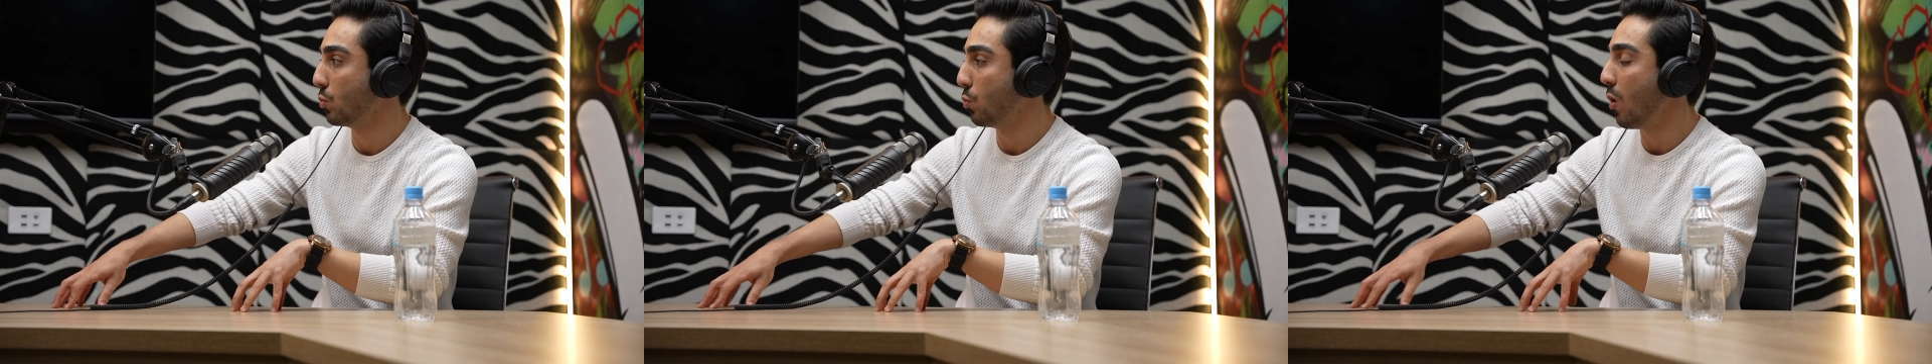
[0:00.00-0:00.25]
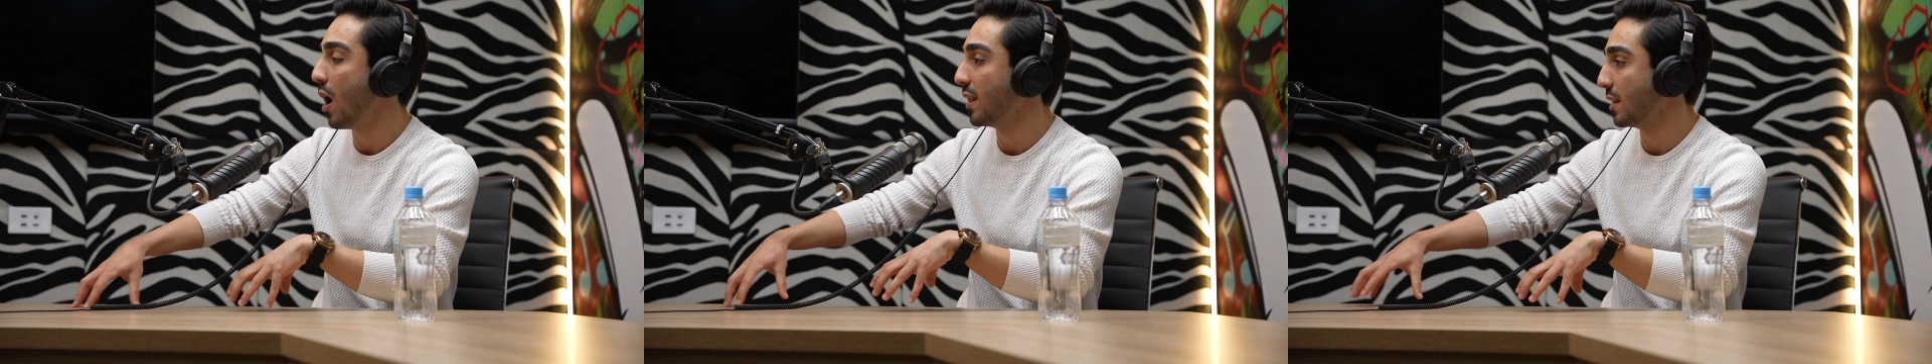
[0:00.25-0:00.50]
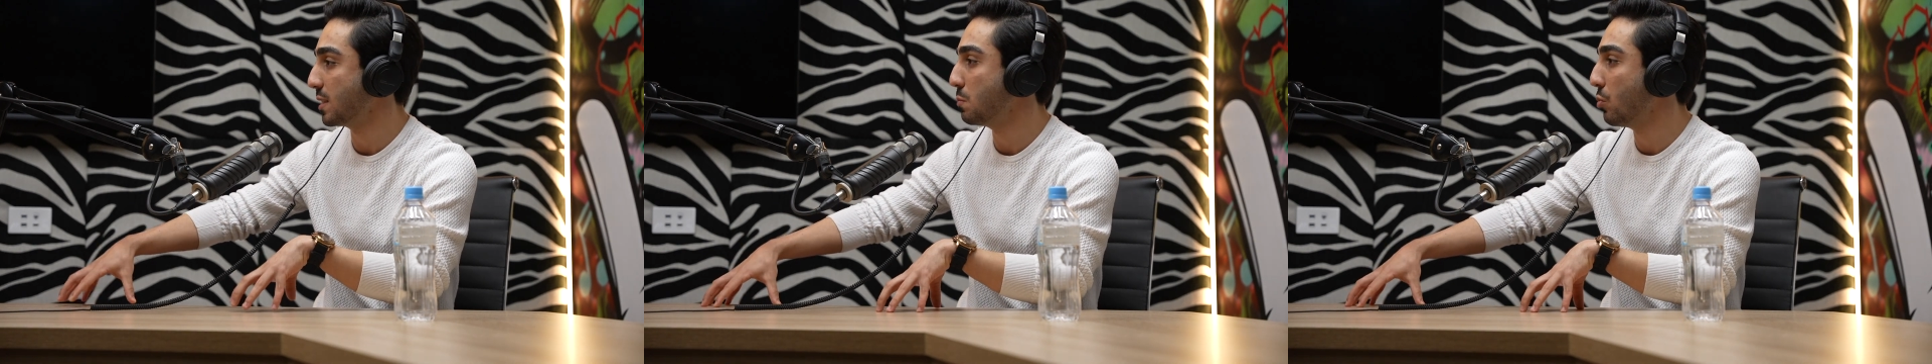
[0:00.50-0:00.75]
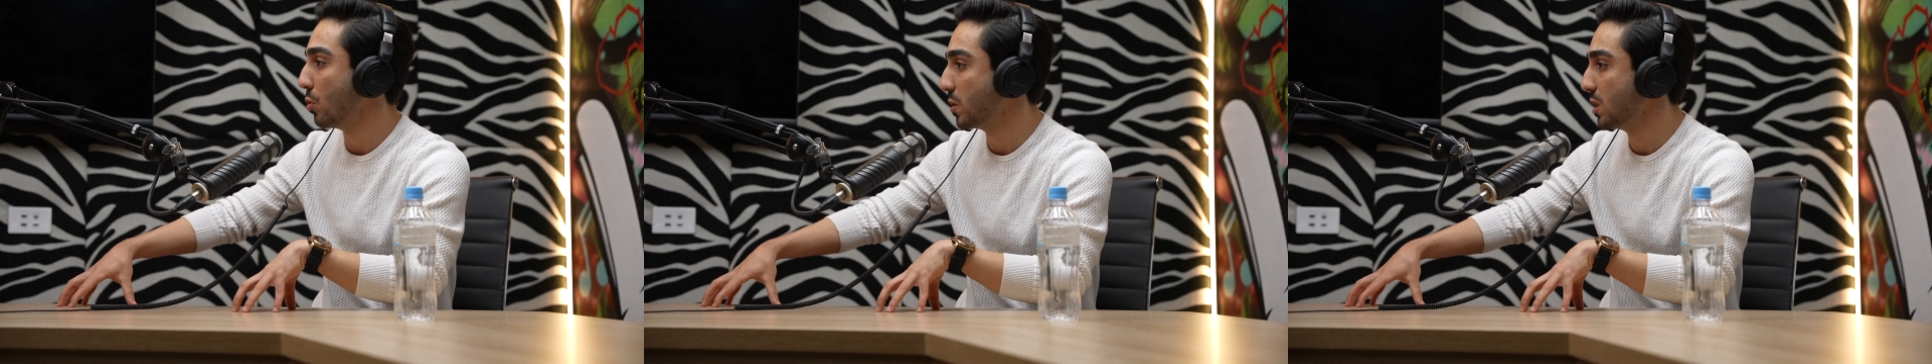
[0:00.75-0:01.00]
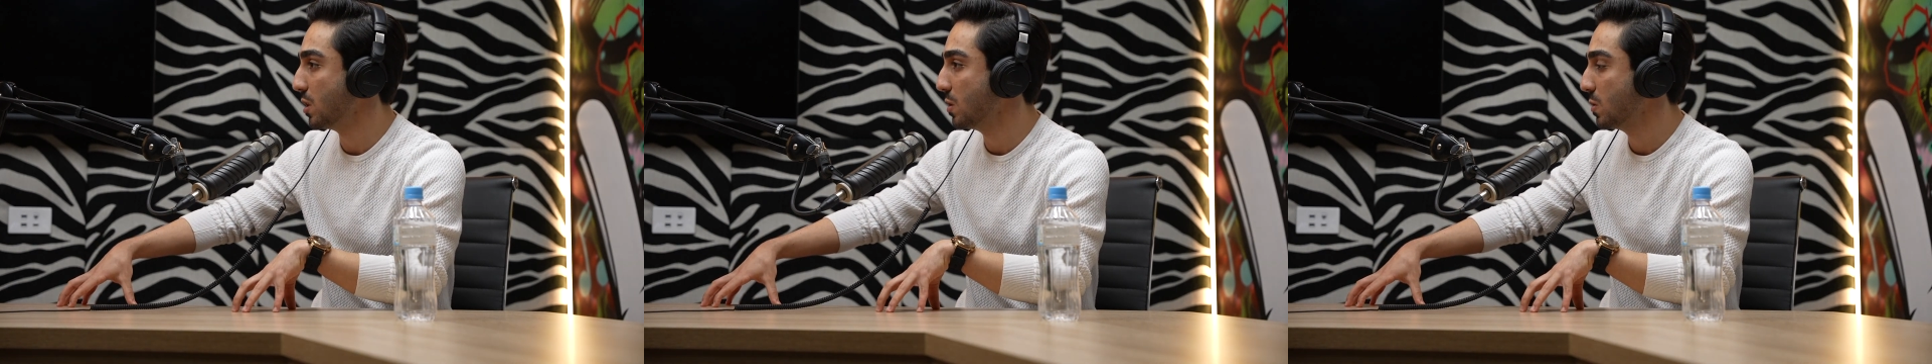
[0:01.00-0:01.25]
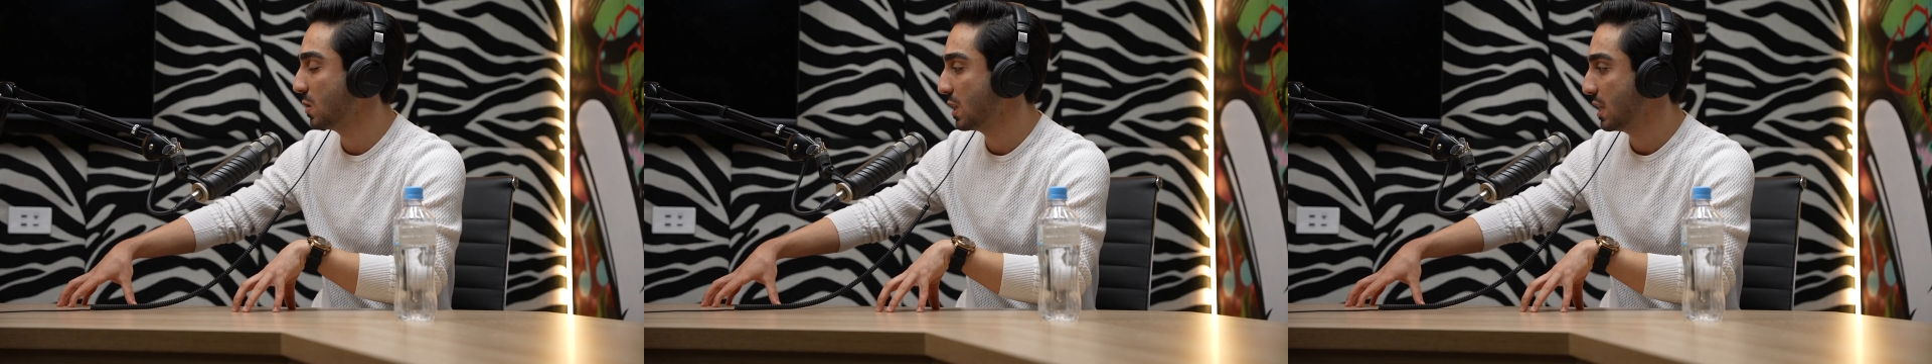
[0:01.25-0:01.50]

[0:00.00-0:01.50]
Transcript: why that's important to you,